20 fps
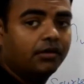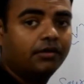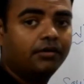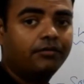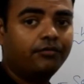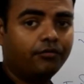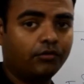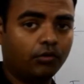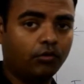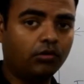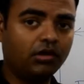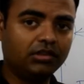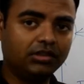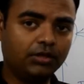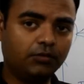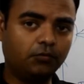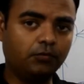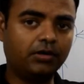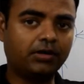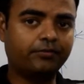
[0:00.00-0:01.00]
For all the
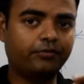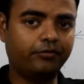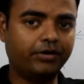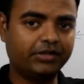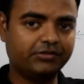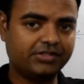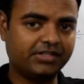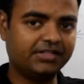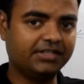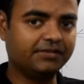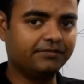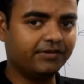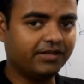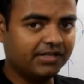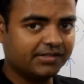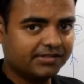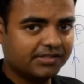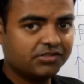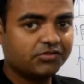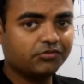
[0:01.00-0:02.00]
work producing devices,